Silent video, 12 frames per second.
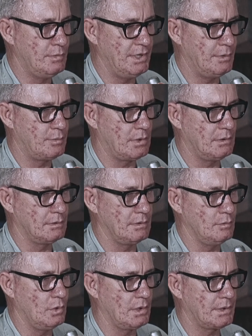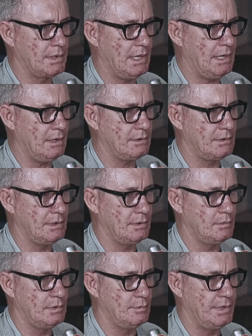be a program worked out.
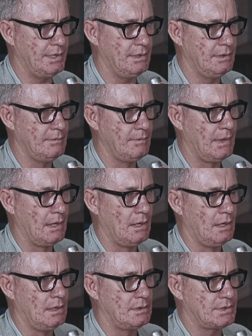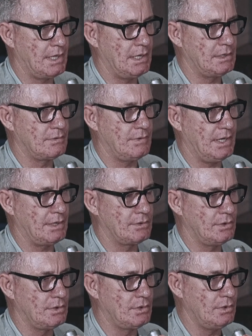It would be
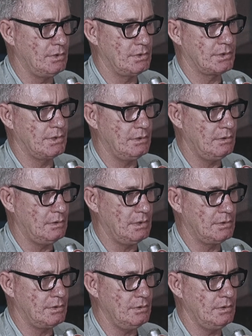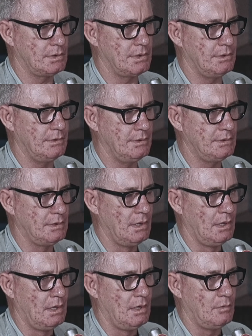satisfactory to the school and to the students.
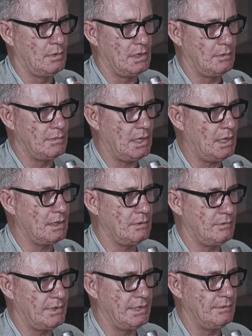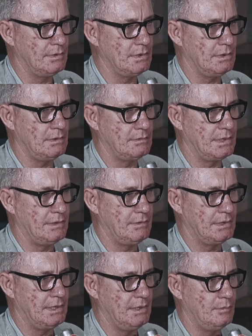But I'm not in favor of
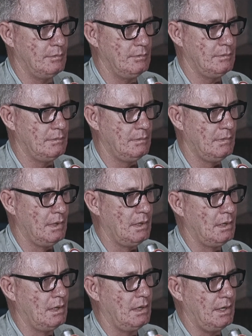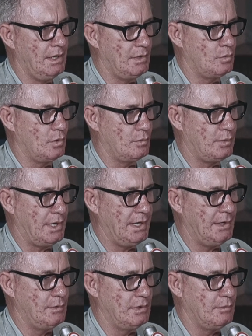giving them equal
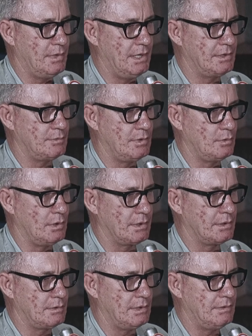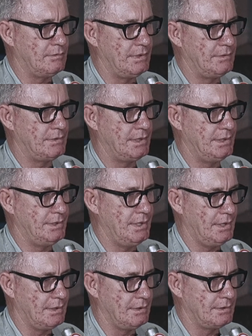pay with a man that's been working 12, 15
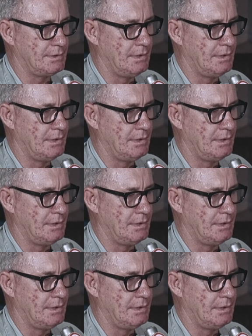years.